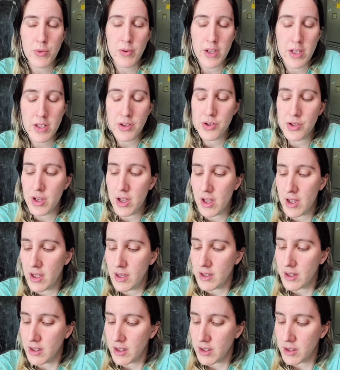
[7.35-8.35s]
when you
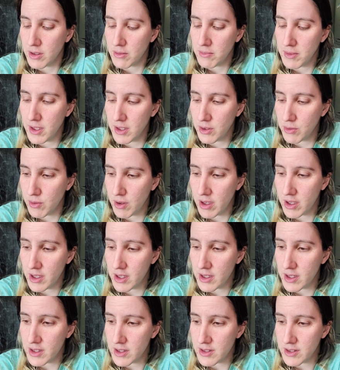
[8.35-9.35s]
tried to kill me
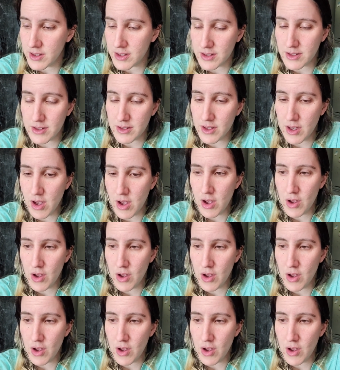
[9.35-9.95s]
twice?